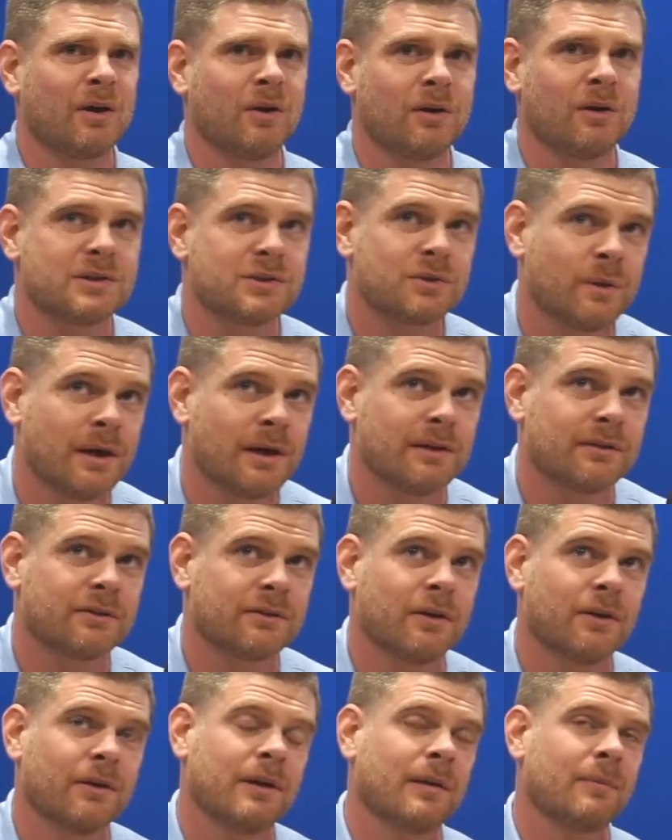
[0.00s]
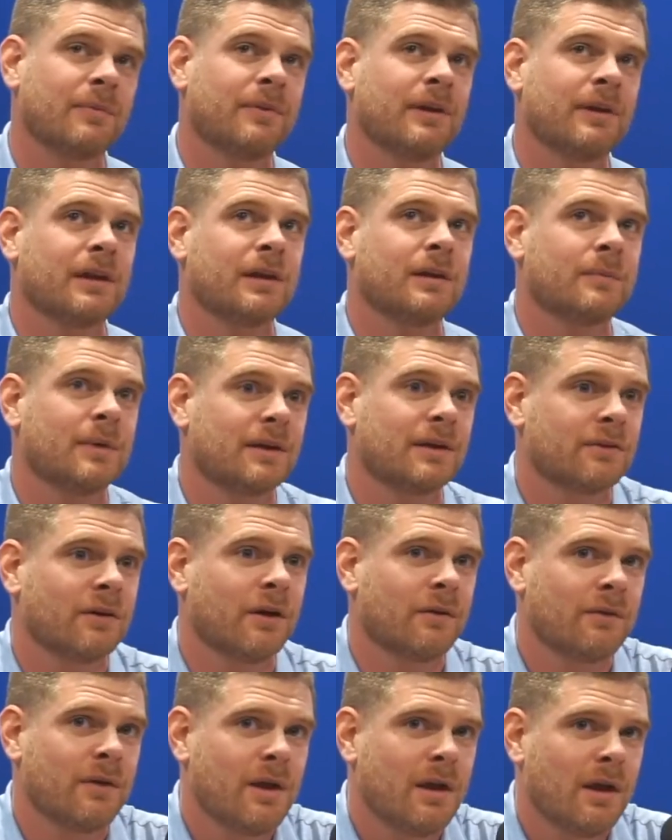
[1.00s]
20s, and I'm thinking to
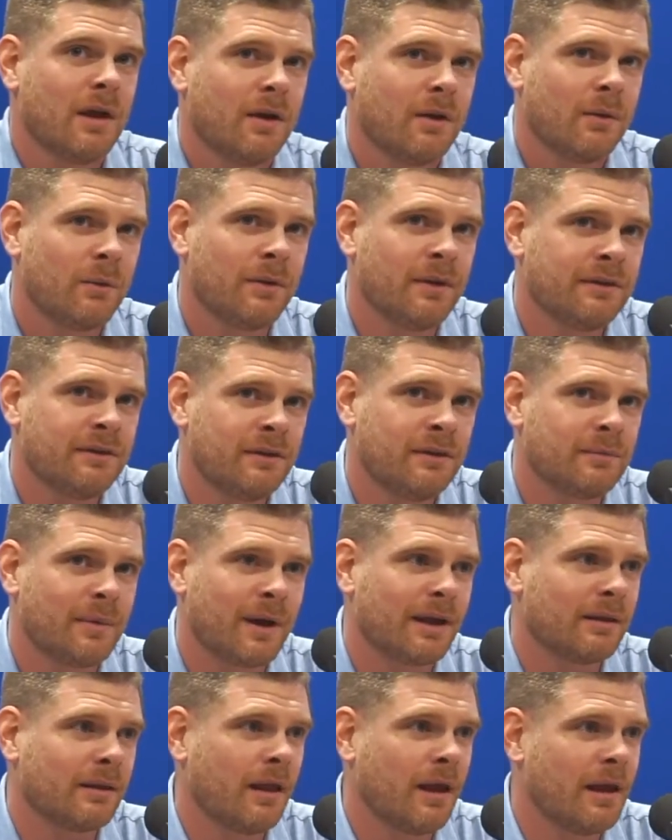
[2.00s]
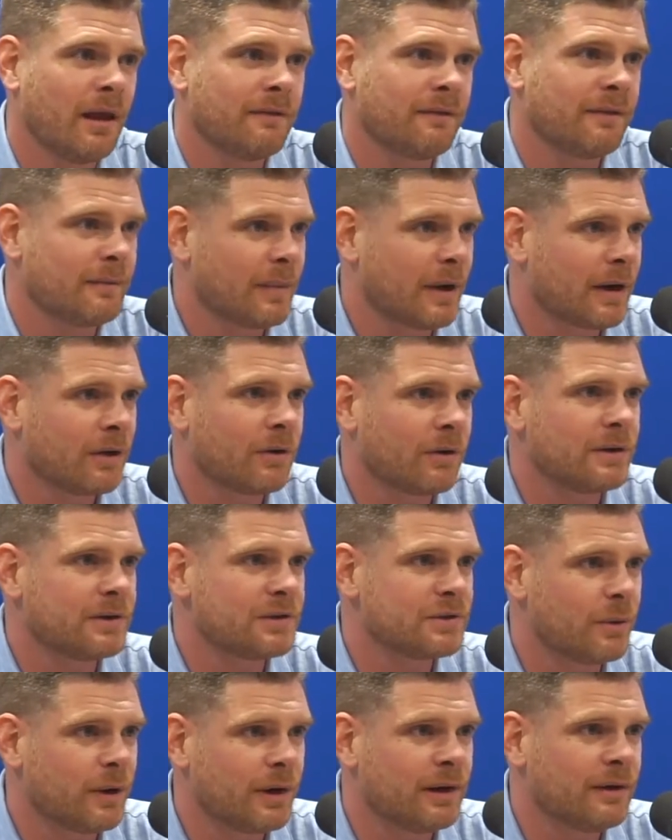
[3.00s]
myself, well, this is my life in my early
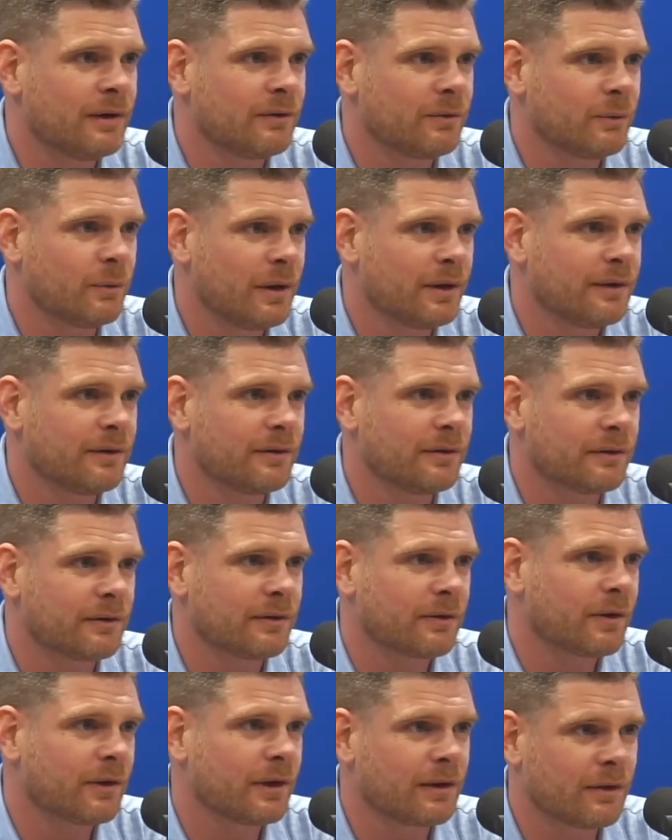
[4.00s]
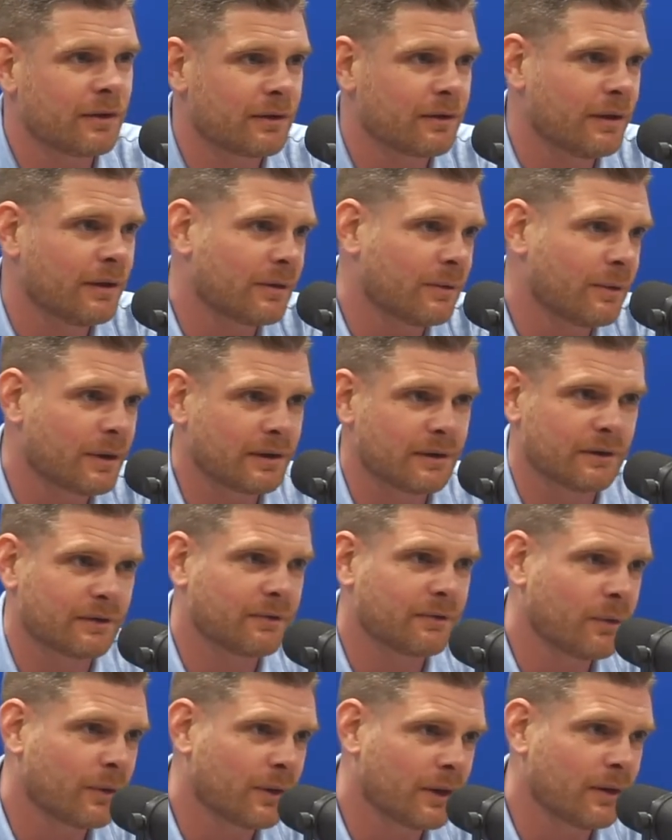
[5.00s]
20s. What does 30 look like? What does
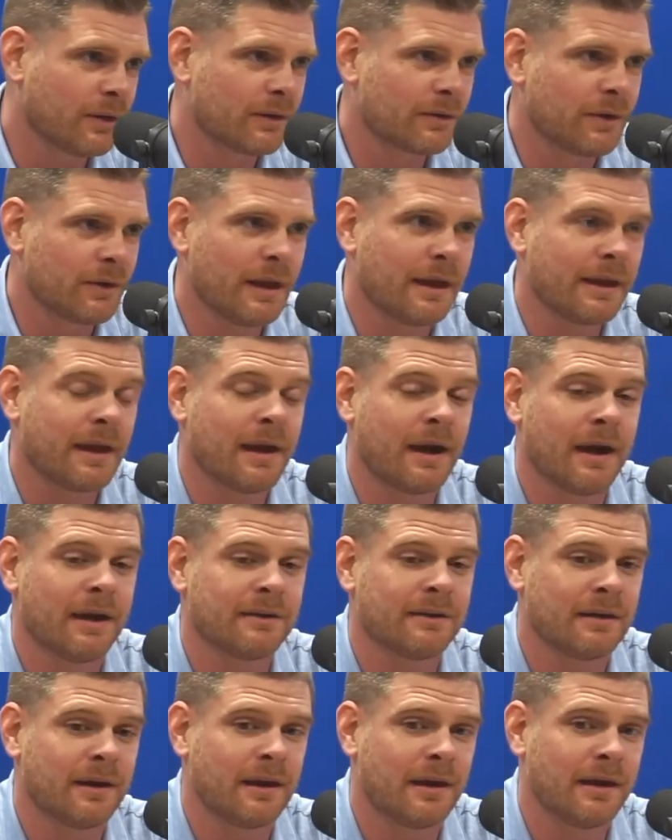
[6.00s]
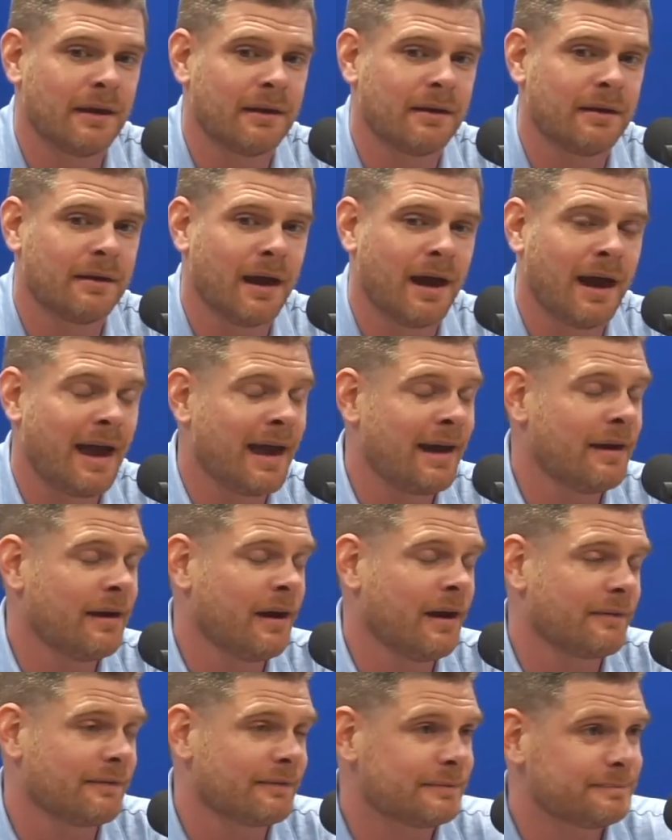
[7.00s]
40 look like? And I said, I had
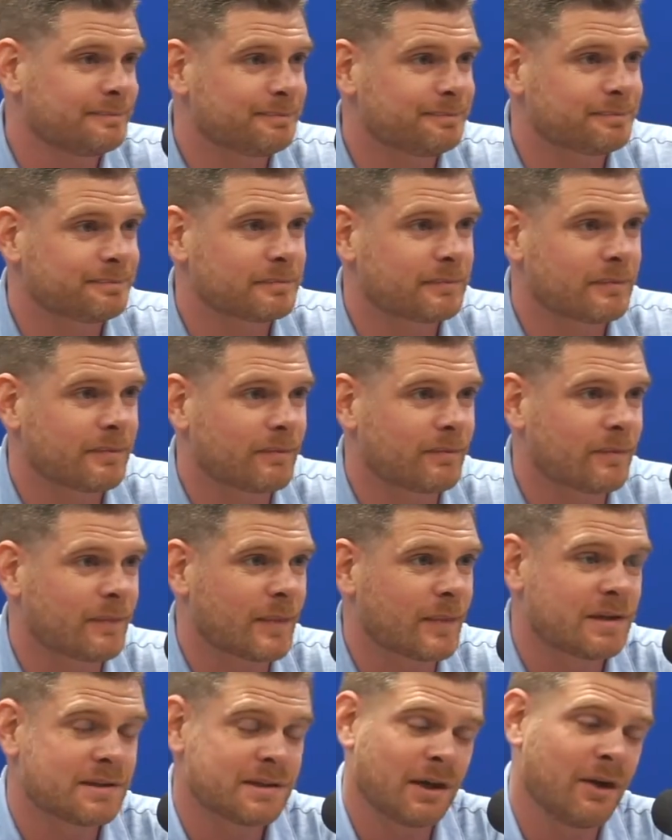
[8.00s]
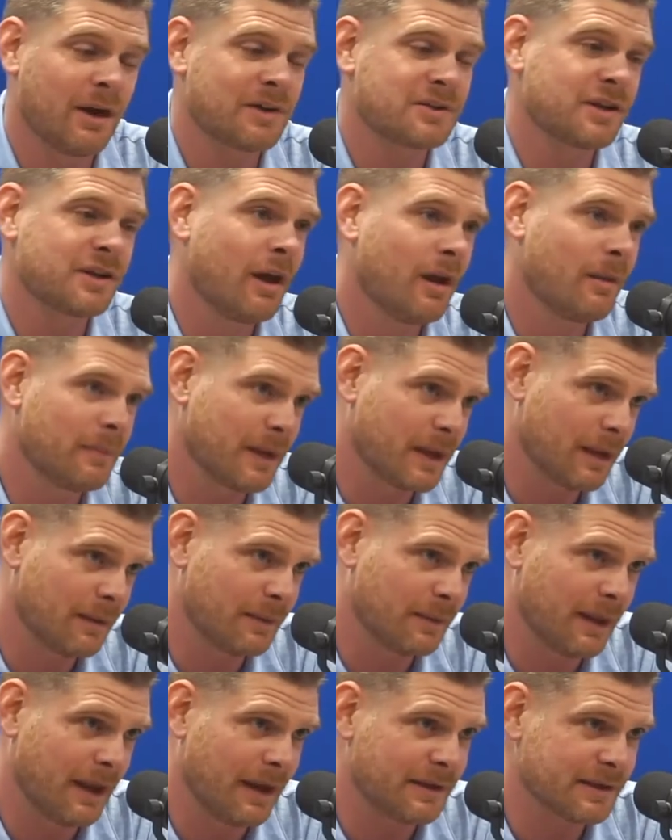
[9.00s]
enough. Sarah actually helped me come to
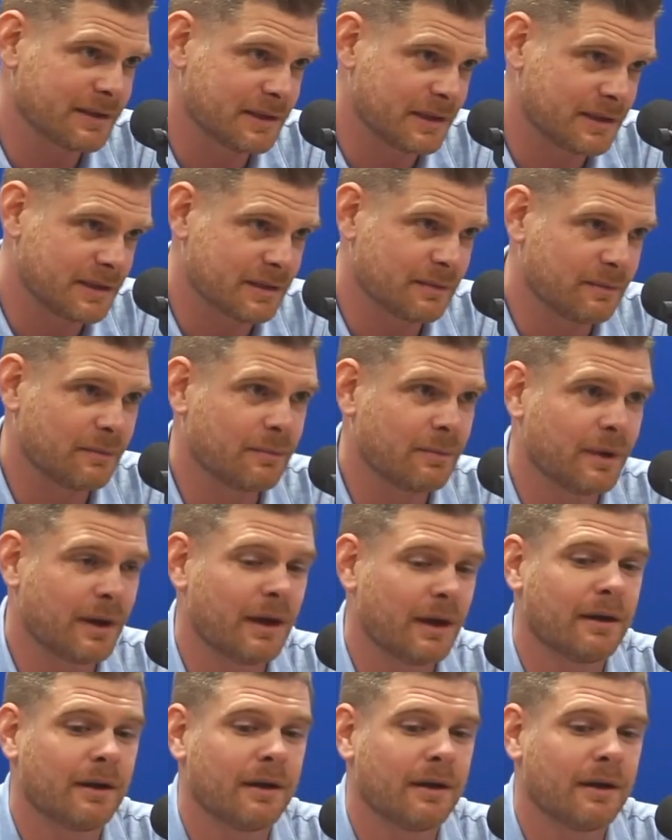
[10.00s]
that decision, but